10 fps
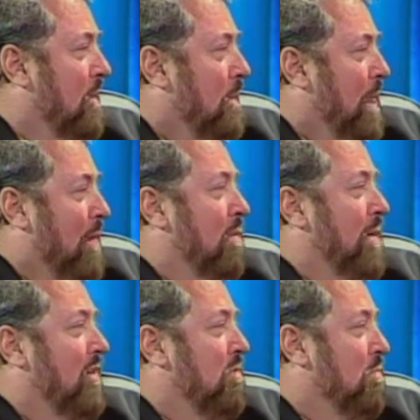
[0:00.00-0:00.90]
I remember
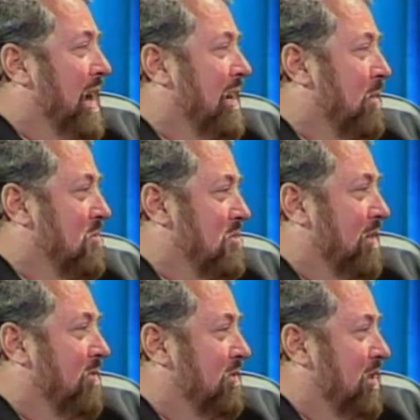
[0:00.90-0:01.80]
buying some backup
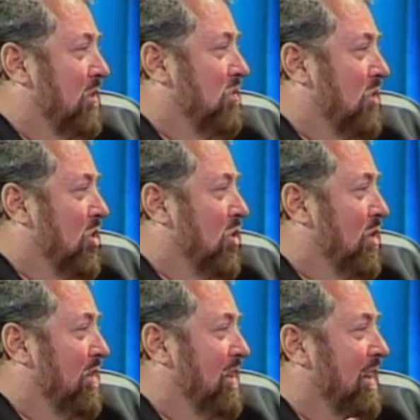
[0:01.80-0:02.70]
stuff years ago,
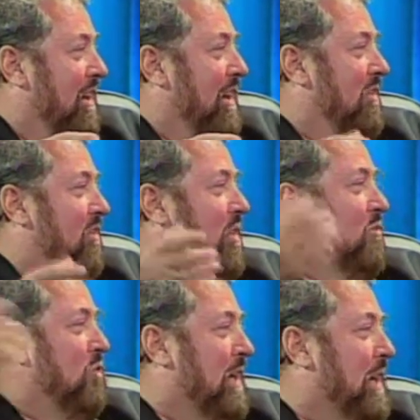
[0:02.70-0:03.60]
and it's like the
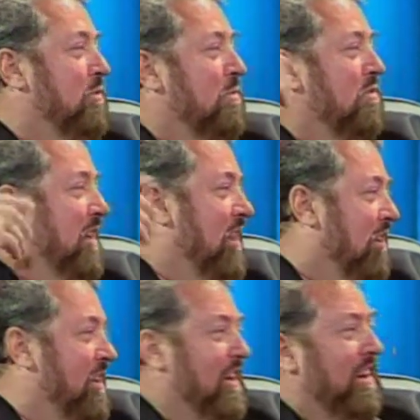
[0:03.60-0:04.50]
software came from Sierra
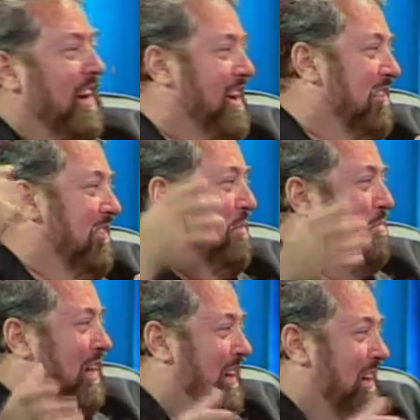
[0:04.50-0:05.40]
Online or
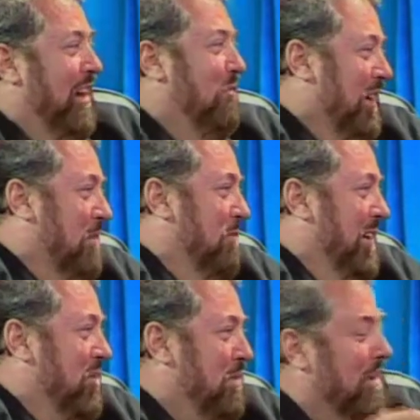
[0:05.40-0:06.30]
something, and the hardware came from
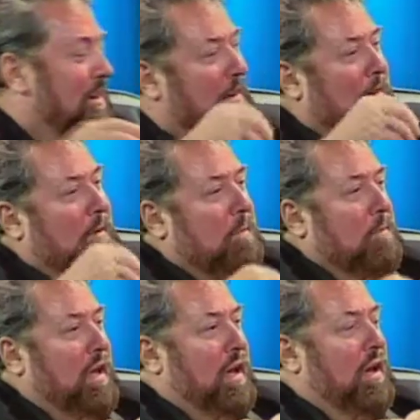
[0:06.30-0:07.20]
HP.
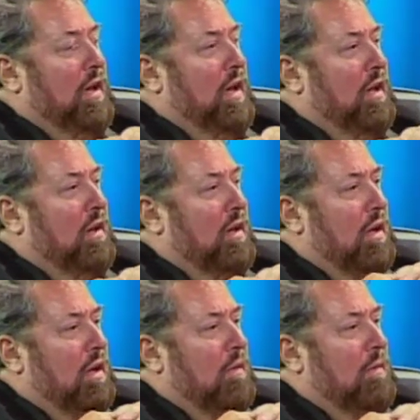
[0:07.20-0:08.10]
And
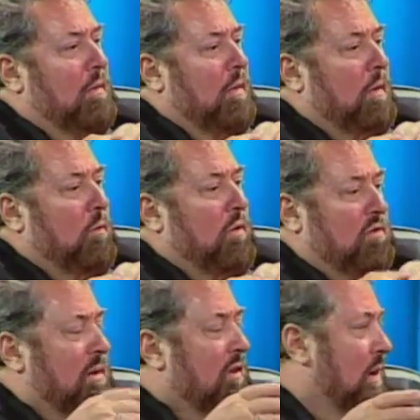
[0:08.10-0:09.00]
with
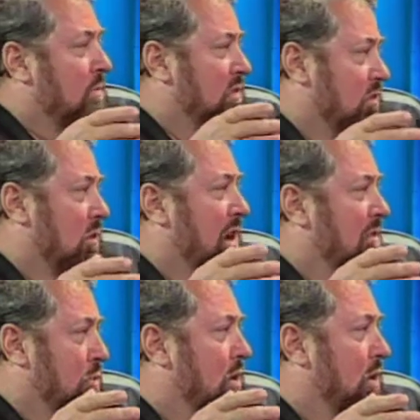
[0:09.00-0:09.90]
some exceptions that were kind of
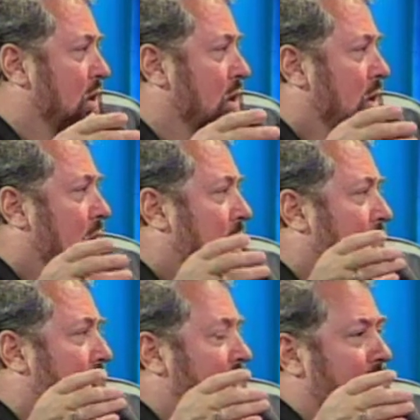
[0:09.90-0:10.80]
brilliant,
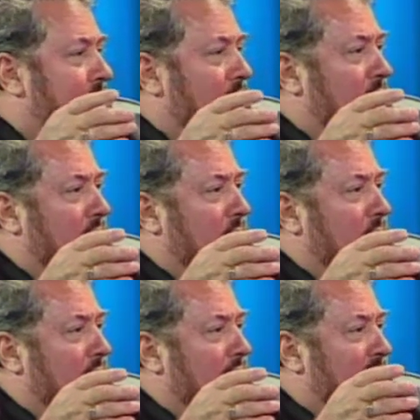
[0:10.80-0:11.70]
I think
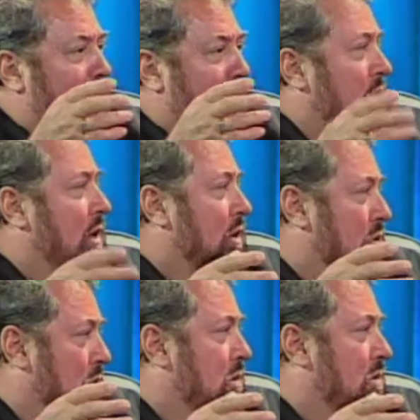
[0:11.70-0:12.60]
that's a pretty
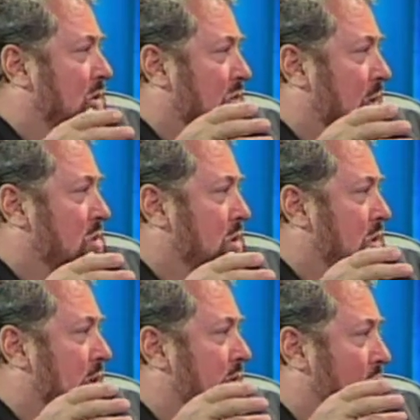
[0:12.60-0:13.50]
good description
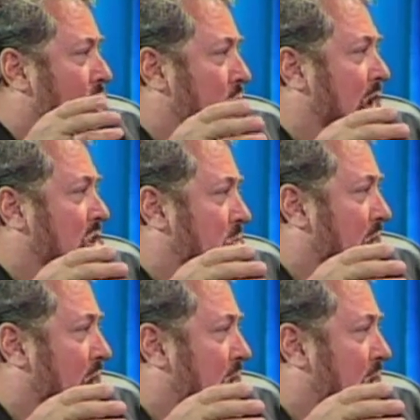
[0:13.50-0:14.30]
of the old HP.